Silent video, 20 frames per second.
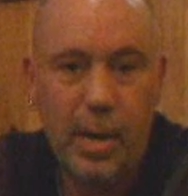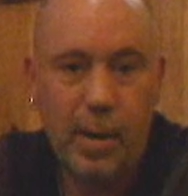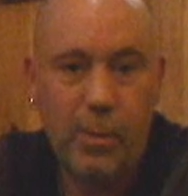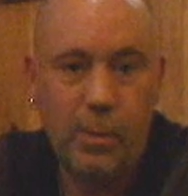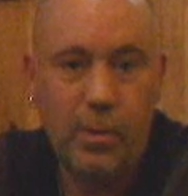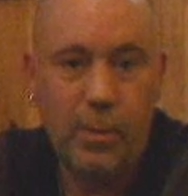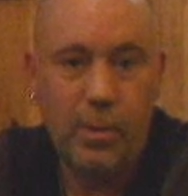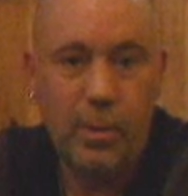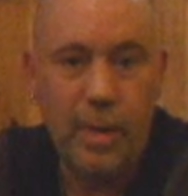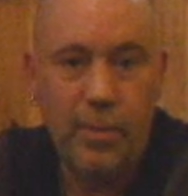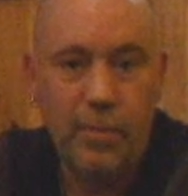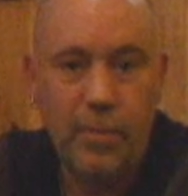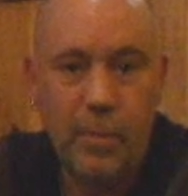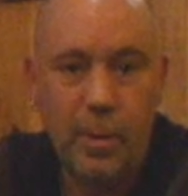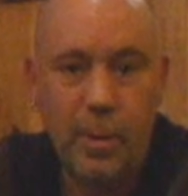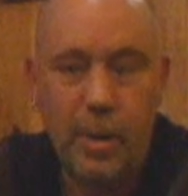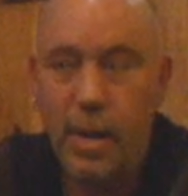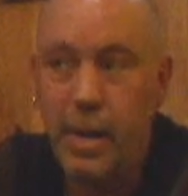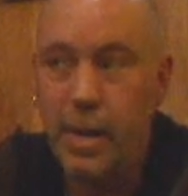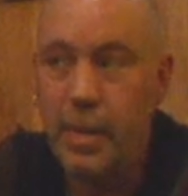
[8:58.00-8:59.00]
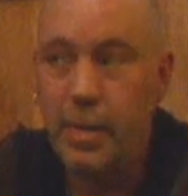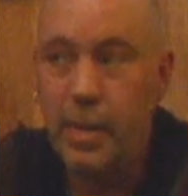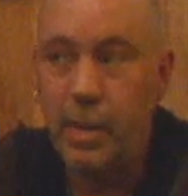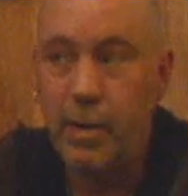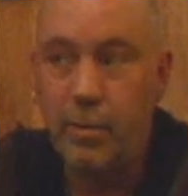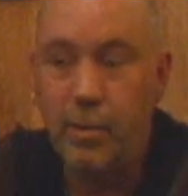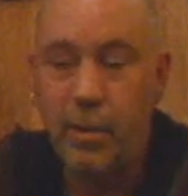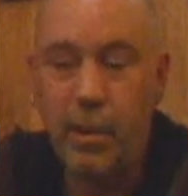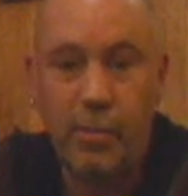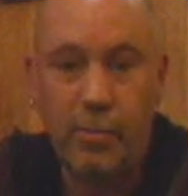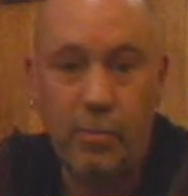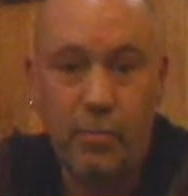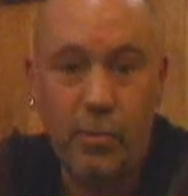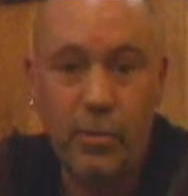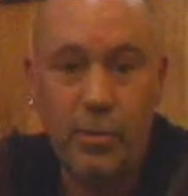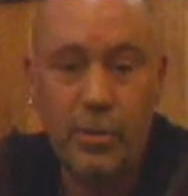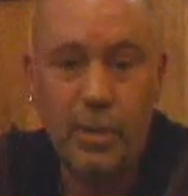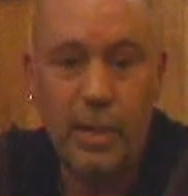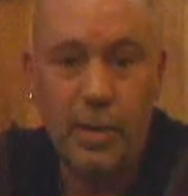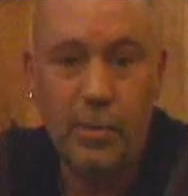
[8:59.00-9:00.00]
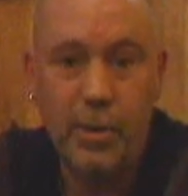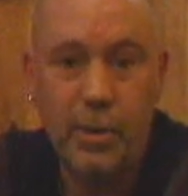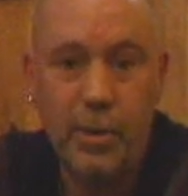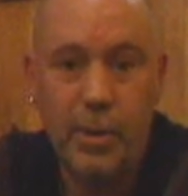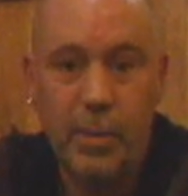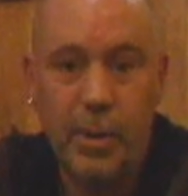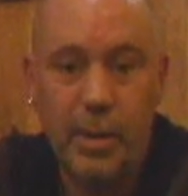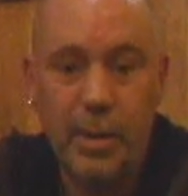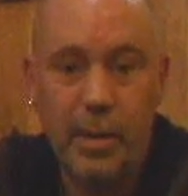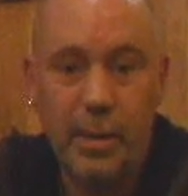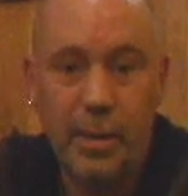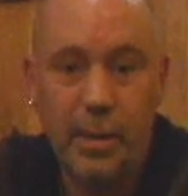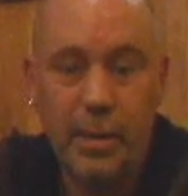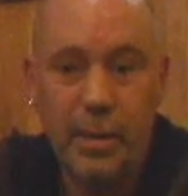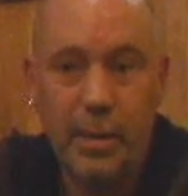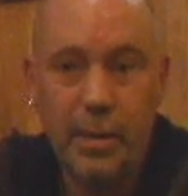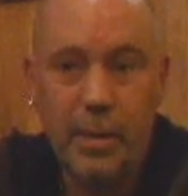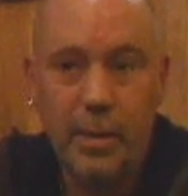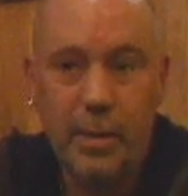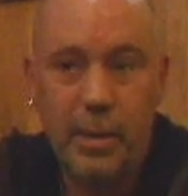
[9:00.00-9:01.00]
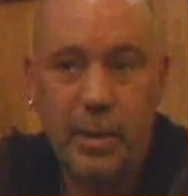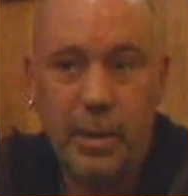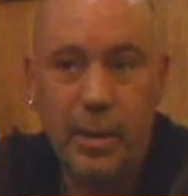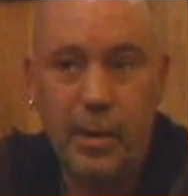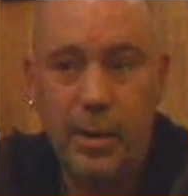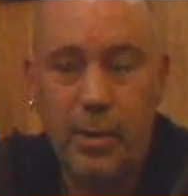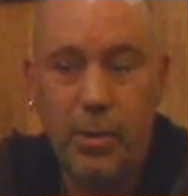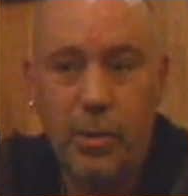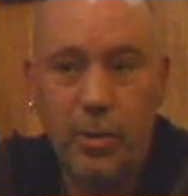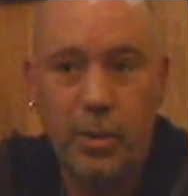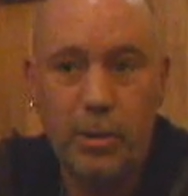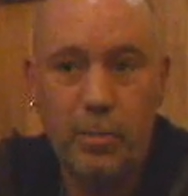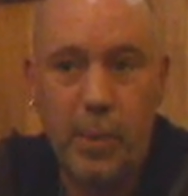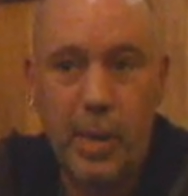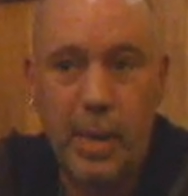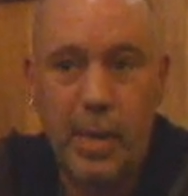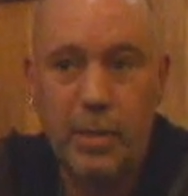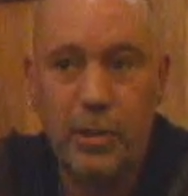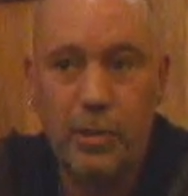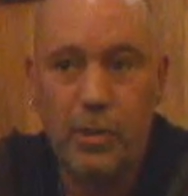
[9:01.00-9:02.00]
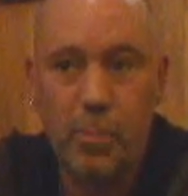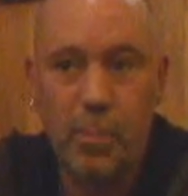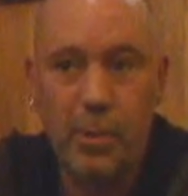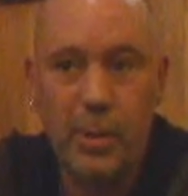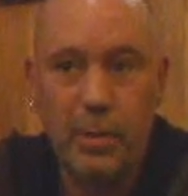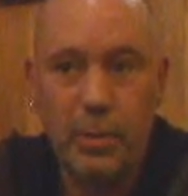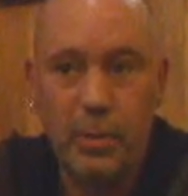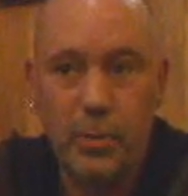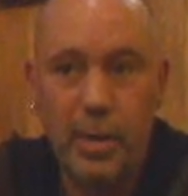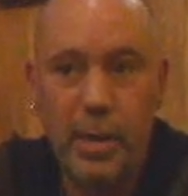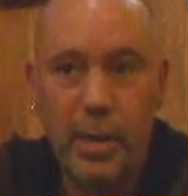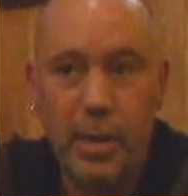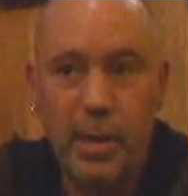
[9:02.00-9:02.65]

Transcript: I was lucky if I were getting that on runs I were doing. Now I know speed's come into